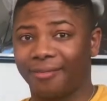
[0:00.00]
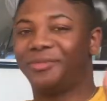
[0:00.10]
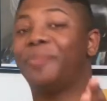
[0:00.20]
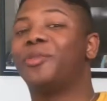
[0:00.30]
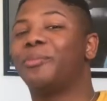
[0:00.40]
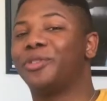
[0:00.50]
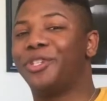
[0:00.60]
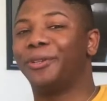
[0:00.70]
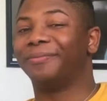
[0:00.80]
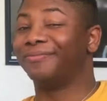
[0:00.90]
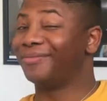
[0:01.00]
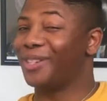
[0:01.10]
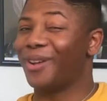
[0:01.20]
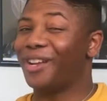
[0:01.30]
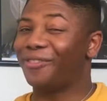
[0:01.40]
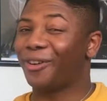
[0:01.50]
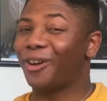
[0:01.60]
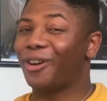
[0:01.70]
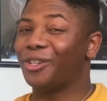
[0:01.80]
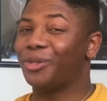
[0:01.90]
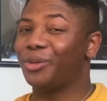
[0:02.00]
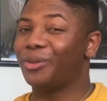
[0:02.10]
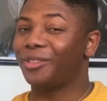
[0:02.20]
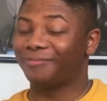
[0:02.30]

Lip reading: Tip number 2, you ready for a hard truth?